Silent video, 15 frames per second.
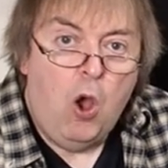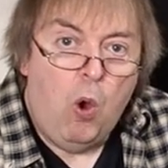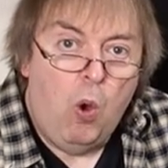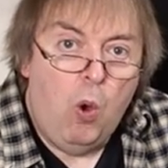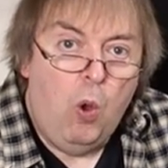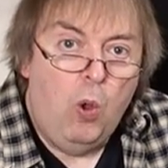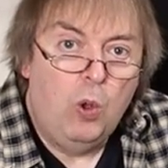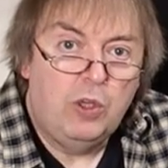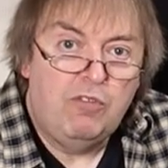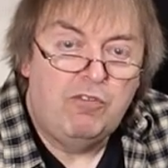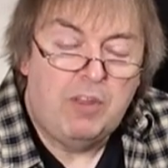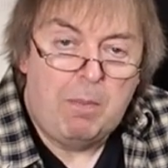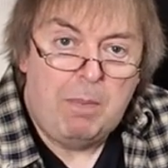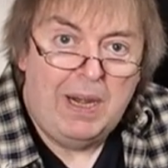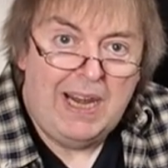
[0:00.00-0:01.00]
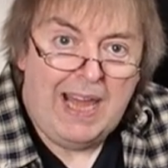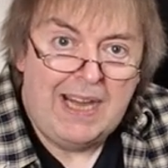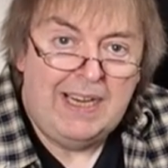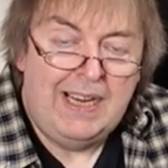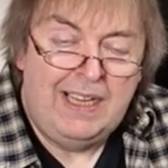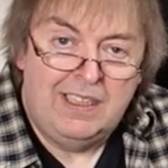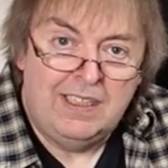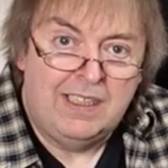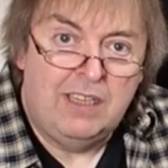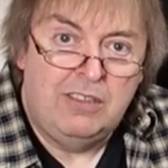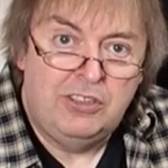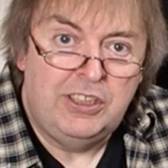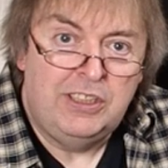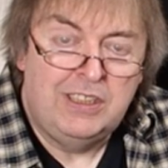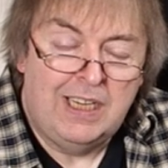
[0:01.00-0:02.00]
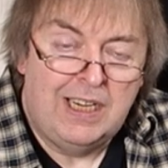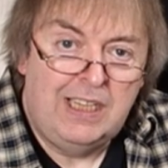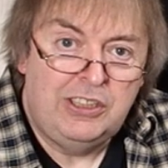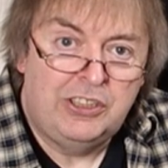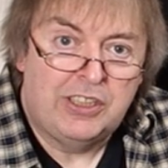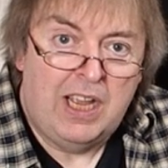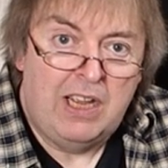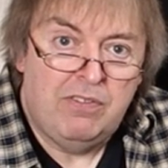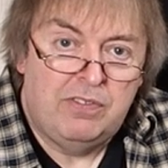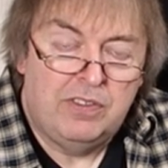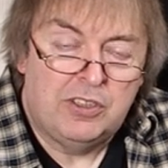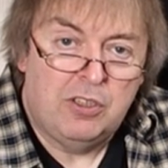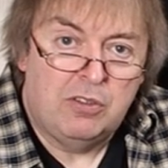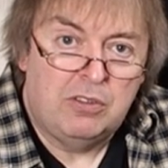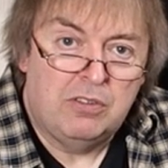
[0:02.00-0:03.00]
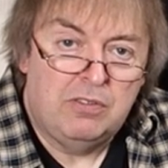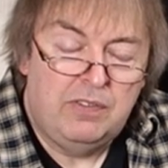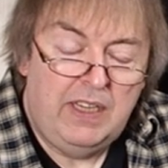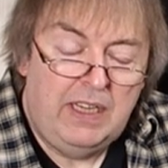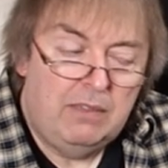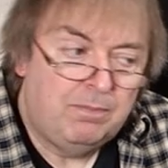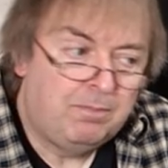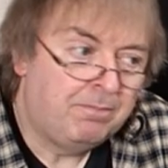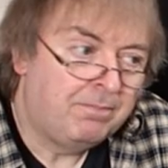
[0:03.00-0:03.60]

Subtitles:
all of the planning that goes into landscape photography